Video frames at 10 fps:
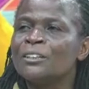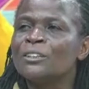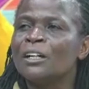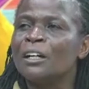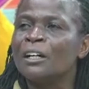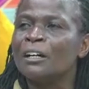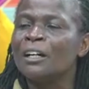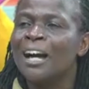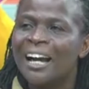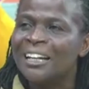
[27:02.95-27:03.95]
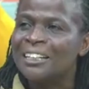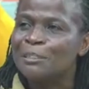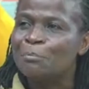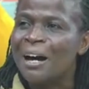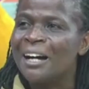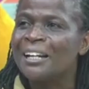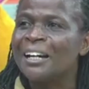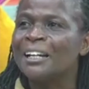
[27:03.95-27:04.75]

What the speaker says: this guy is bad,